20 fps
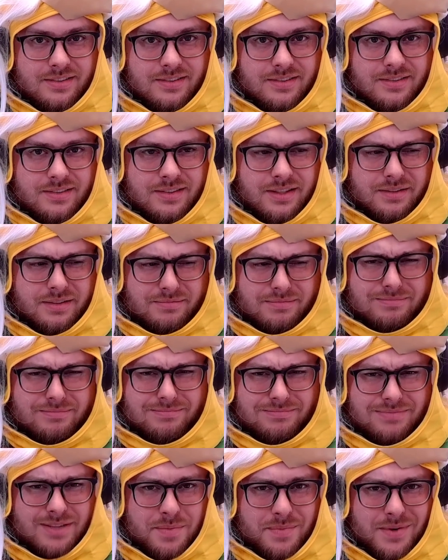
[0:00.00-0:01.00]
Like,
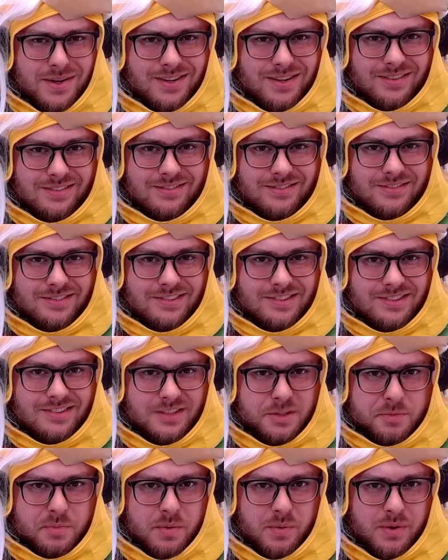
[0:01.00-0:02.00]
come on. Let's
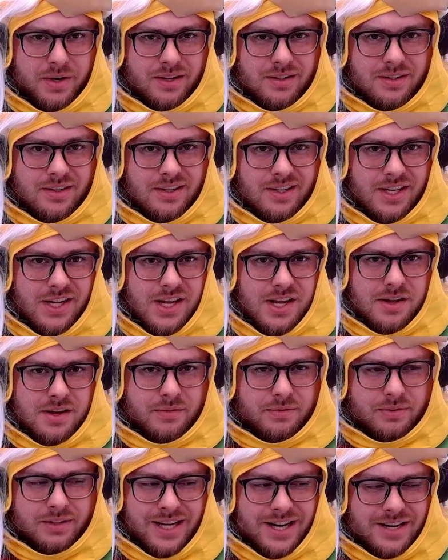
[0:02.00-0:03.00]
be real.
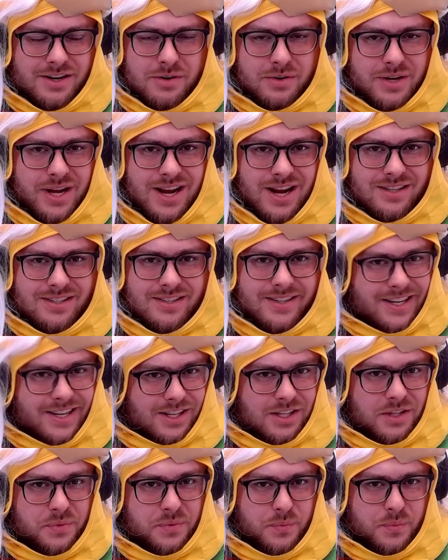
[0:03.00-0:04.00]
Philando
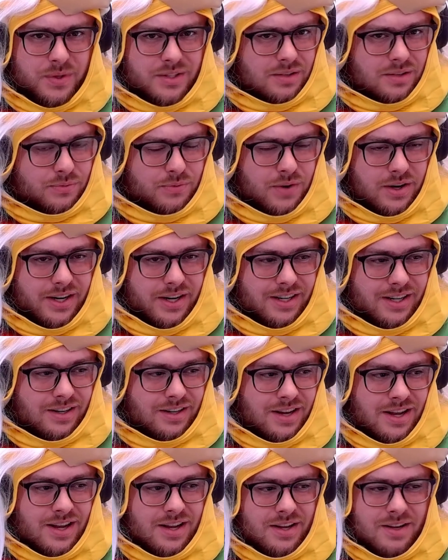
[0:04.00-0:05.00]
Castile was a fucking
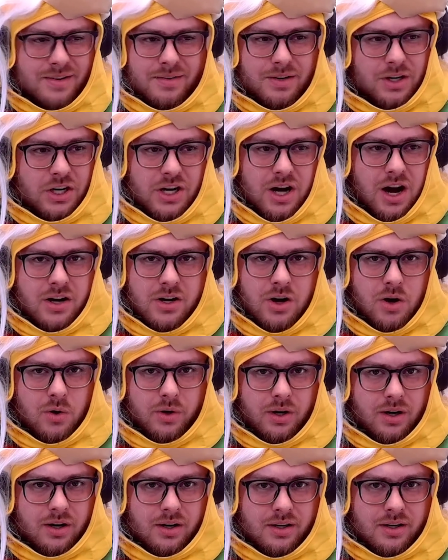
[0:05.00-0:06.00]
gun
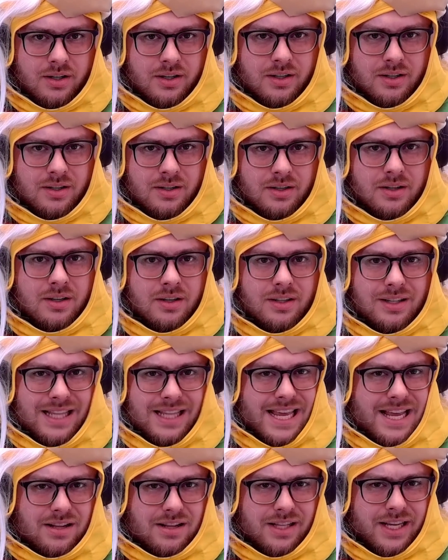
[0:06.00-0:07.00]
owner
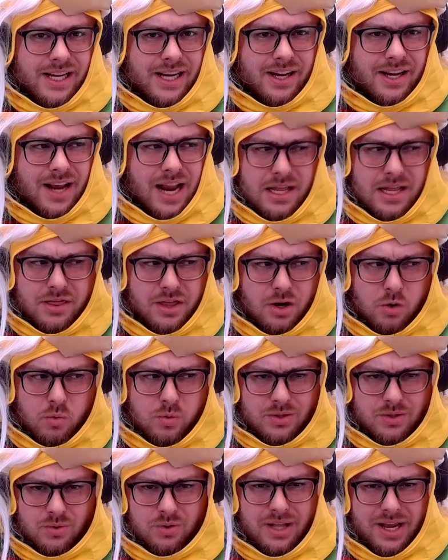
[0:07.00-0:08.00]
legally, and there
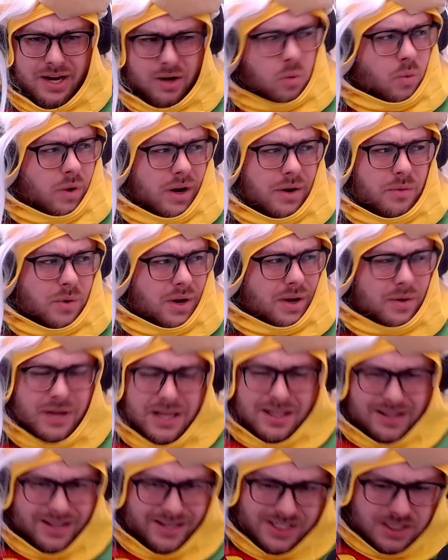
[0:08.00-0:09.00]
was like, what it
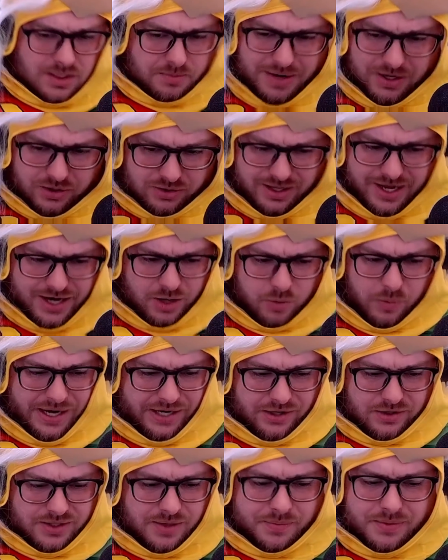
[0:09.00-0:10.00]
like smelled like weed
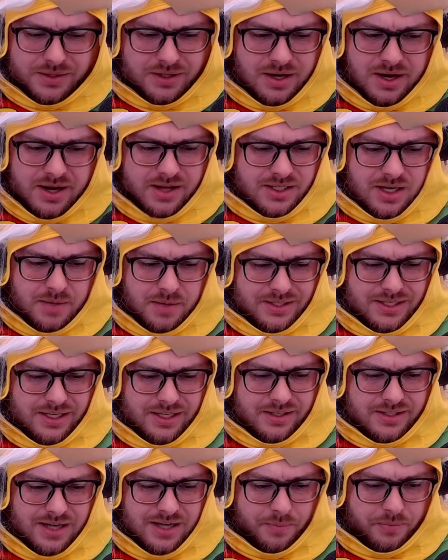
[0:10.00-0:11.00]
or something. Someone said
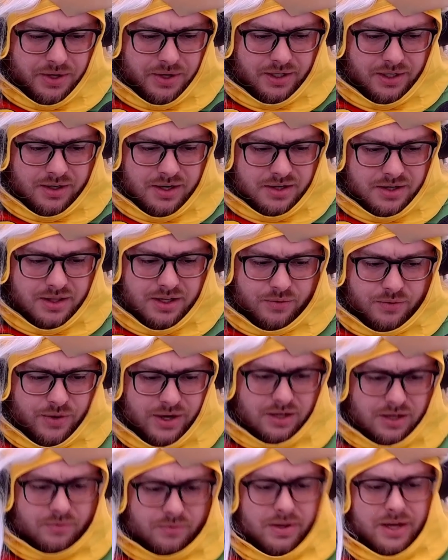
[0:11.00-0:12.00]
something to the effect
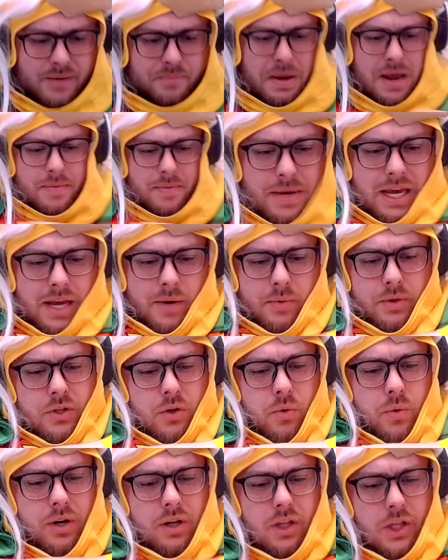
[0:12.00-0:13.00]
of like, maybe was
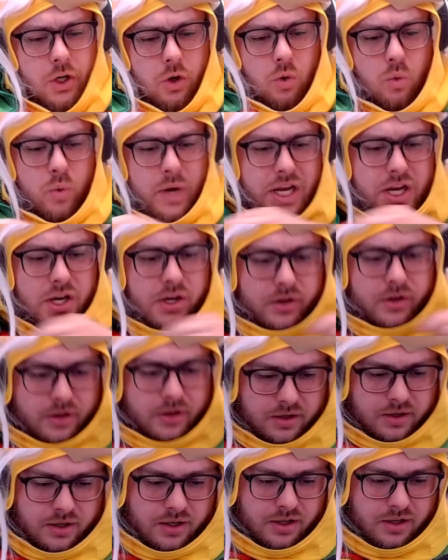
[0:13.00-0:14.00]
doing a little weed.
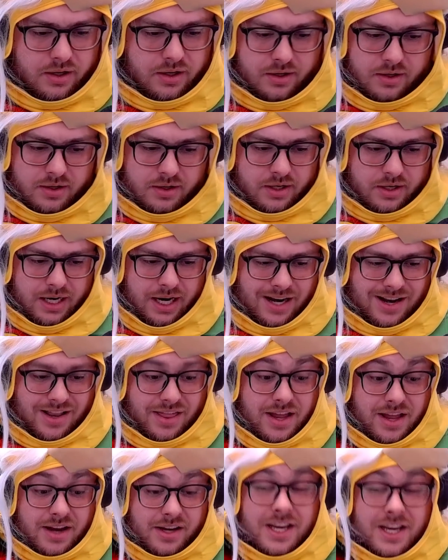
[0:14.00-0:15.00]
And
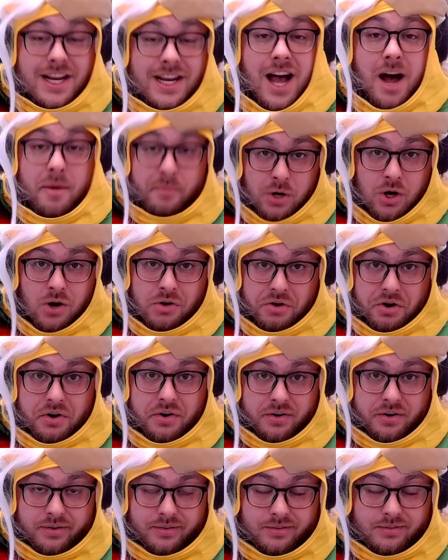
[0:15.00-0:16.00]
then he got murdered.
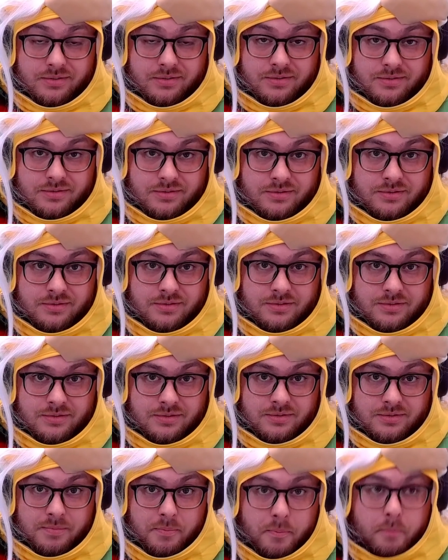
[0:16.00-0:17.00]

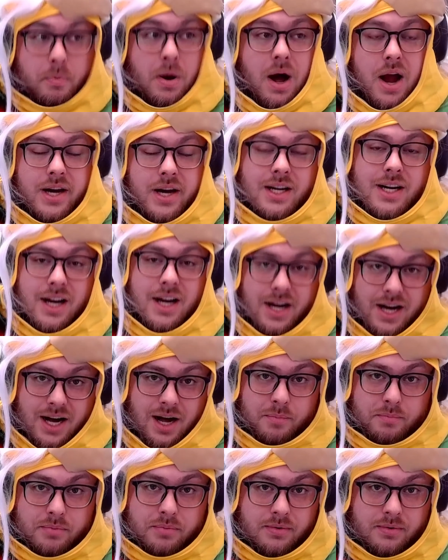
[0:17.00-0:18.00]
By a cop.